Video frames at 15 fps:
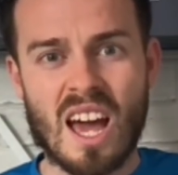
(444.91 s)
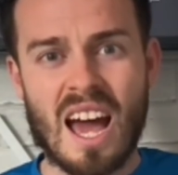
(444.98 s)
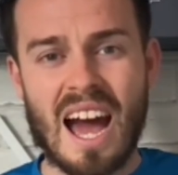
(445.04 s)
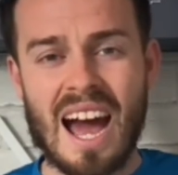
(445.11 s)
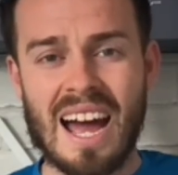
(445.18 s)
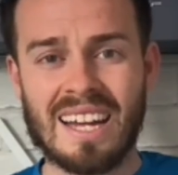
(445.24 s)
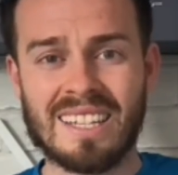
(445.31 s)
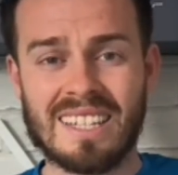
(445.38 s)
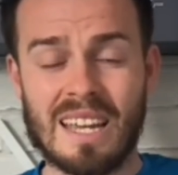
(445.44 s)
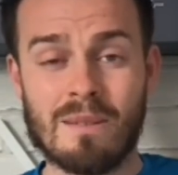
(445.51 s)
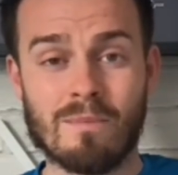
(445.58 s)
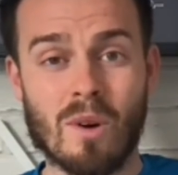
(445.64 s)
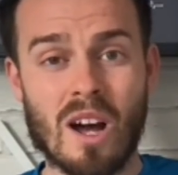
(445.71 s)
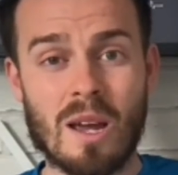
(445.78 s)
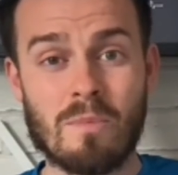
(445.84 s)
And it
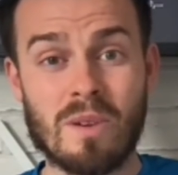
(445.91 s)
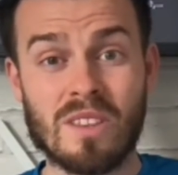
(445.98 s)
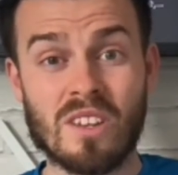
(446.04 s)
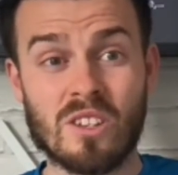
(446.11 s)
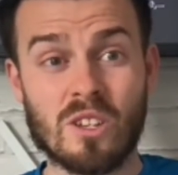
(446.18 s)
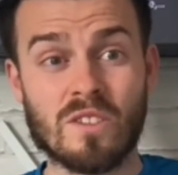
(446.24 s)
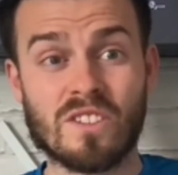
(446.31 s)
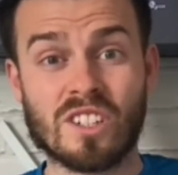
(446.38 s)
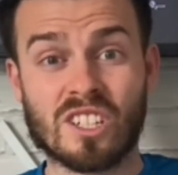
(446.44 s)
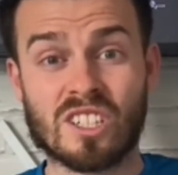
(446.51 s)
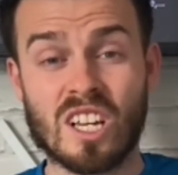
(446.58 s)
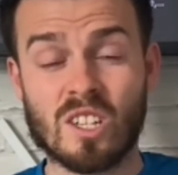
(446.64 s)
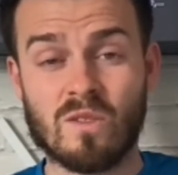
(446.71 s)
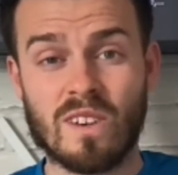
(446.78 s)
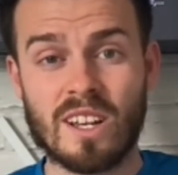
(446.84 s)
might be that you've
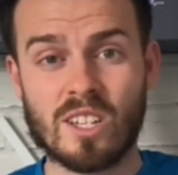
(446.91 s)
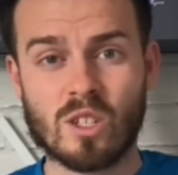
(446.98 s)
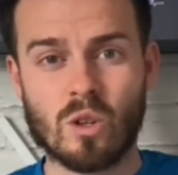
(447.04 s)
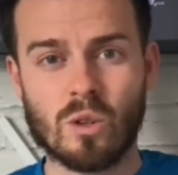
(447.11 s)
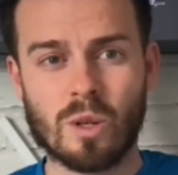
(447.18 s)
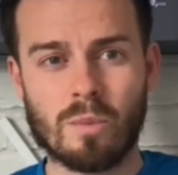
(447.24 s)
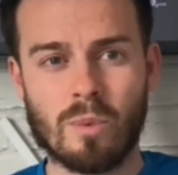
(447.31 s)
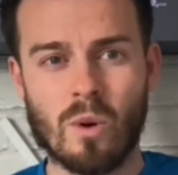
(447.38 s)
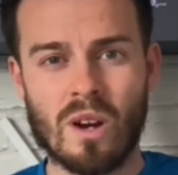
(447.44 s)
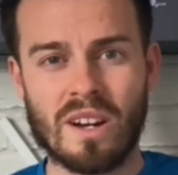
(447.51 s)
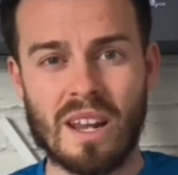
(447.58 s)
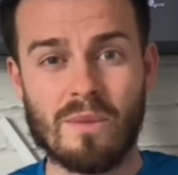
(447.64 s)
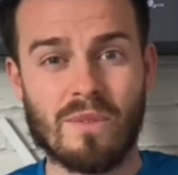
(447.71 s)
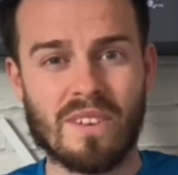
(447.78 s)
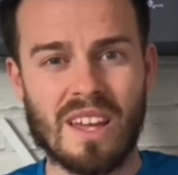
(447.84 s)
successfully scored a point,
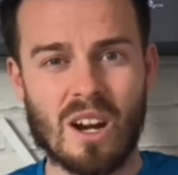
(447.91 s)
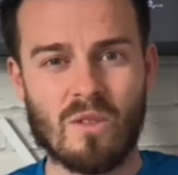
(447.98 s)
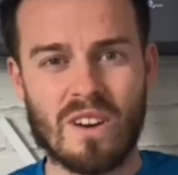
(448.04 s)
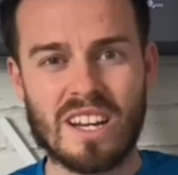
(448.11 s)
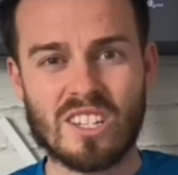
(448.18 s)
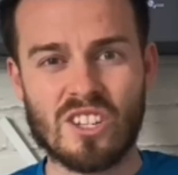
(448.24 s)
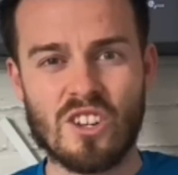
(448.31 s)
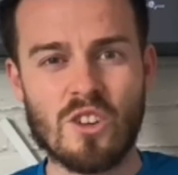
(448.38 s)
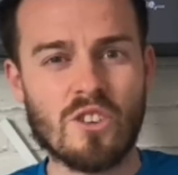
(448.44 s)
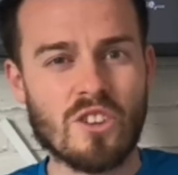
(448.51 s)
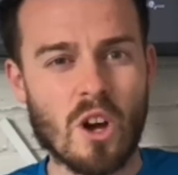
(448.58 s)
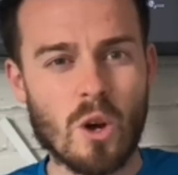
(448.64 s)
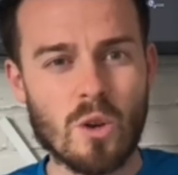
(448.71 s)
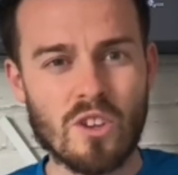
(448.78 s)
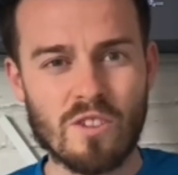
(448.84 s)
and for that reason you
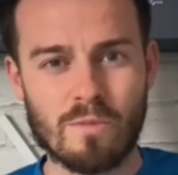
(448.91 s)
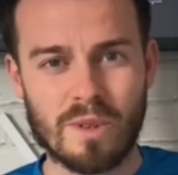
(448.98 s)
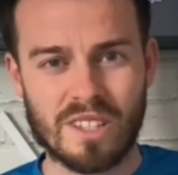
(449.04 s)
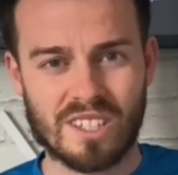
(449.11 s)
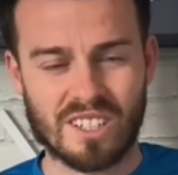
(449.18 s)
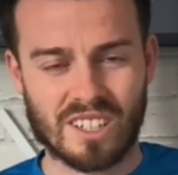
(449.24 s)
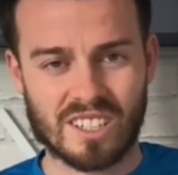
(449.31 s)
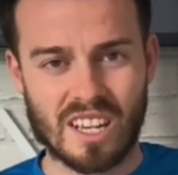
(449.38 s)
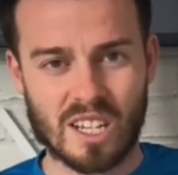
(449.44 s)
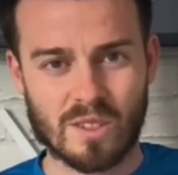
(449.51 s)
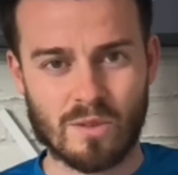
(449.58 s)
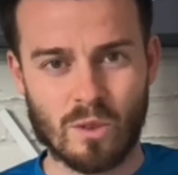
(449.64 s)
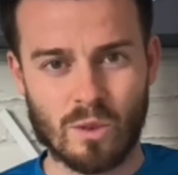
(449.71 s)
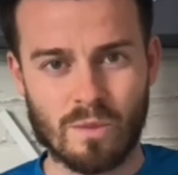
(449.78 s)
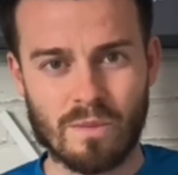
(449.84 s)
know you've been
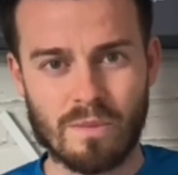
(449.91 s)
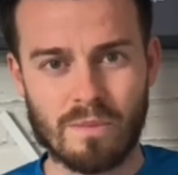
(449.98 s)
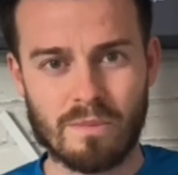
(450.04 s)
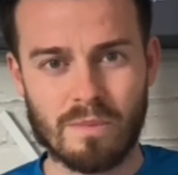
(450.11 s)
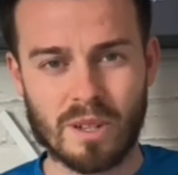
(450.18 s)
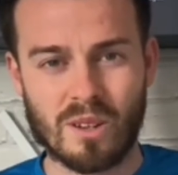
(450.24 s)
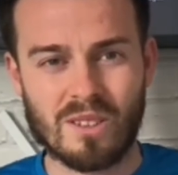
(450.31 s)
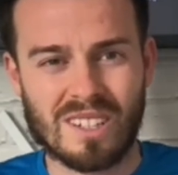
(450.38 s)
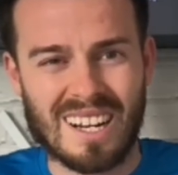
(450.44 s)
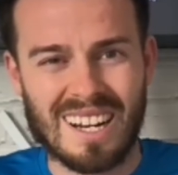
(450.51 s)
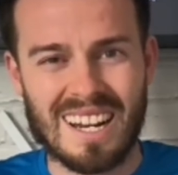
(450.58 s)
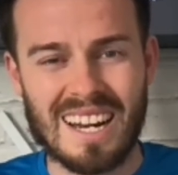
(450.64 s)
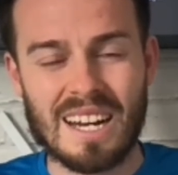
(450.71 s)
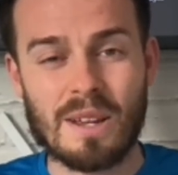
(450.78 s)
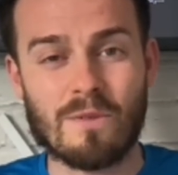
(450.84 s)
successful because
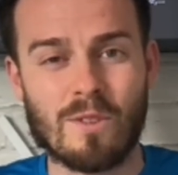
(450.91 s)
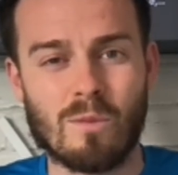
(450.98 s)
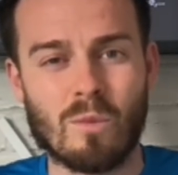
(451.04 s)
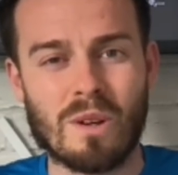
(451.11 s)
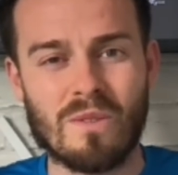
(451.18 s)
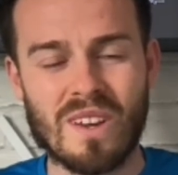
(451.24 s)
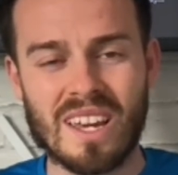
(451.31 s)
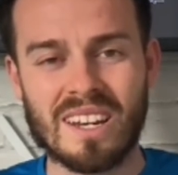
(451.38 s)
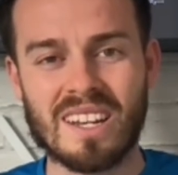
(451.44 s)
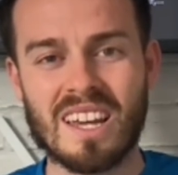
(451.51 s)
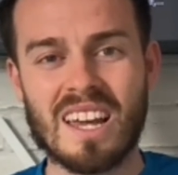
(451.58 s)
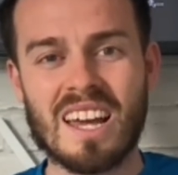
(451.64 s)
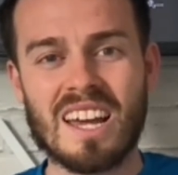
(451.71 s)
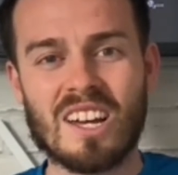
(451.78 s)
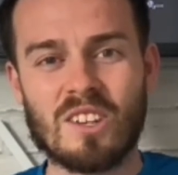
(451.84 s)
clearly from within
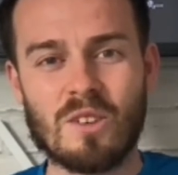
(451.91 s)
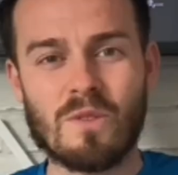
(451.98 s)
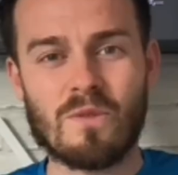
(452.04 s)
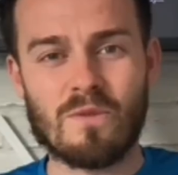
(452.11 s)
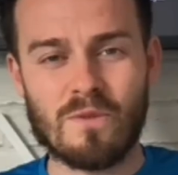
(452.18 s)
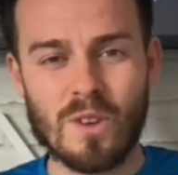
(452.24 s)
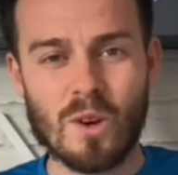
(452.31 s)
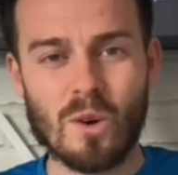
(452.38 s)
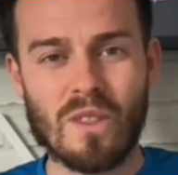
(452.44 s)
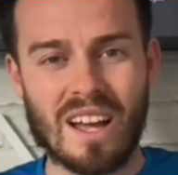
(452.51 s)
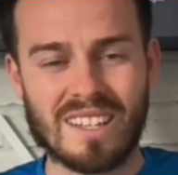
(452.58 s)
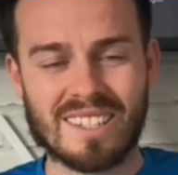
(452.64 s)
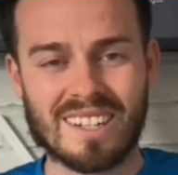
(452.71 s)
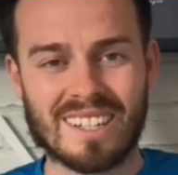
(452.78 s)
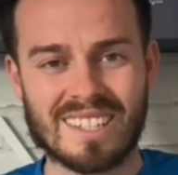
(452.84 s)
you feel
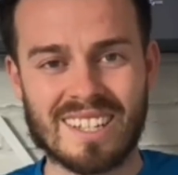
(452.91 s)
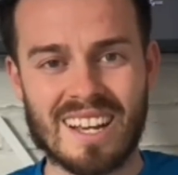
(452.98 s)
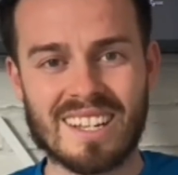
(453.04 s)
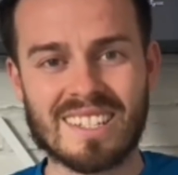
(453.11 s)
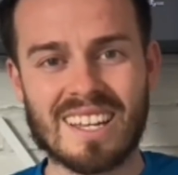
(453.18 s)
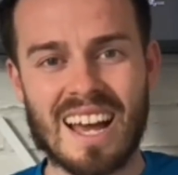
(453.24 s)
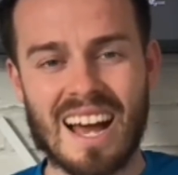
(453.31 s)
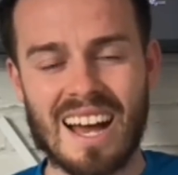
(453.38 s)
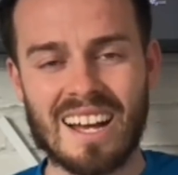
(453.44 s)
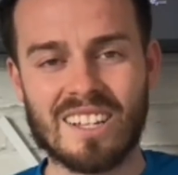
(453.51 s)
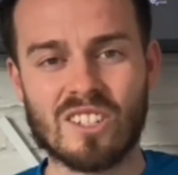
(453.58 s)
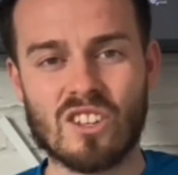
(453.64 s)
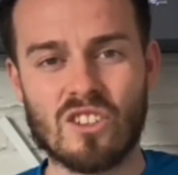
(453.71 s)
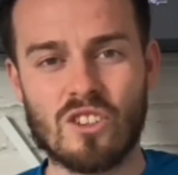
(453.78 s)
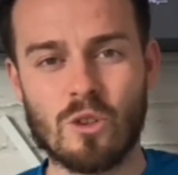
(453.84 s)
that success
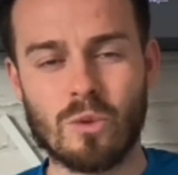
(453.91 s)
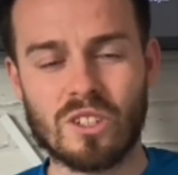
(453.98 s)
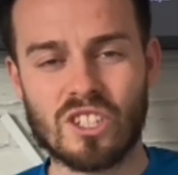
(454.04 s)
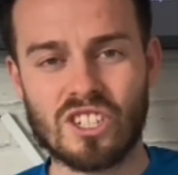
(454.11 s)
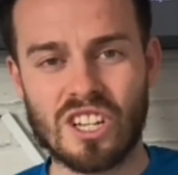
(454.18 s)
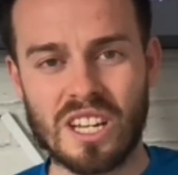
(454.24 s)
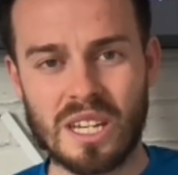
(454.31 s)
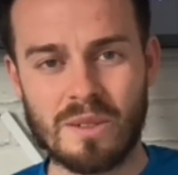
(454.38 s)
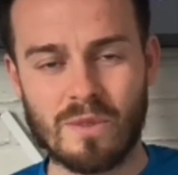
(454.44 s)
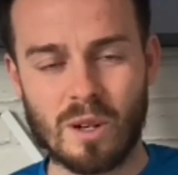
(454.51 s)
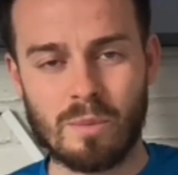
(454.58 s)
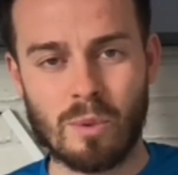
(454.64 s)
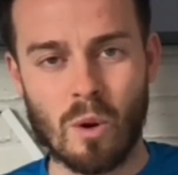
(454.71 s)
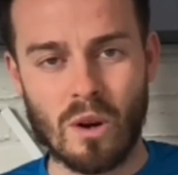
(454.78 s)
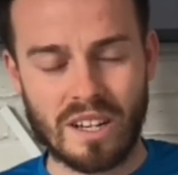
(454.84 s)
as you achieve a
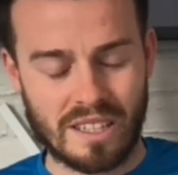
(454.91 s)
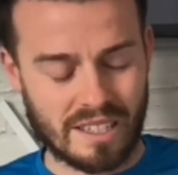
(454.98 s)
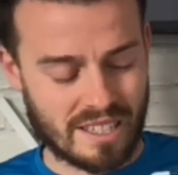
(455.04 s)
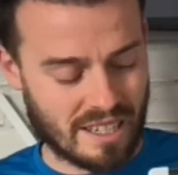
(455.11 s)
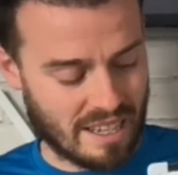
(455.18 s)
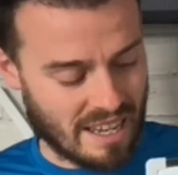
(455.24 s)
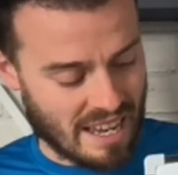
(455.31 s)
point.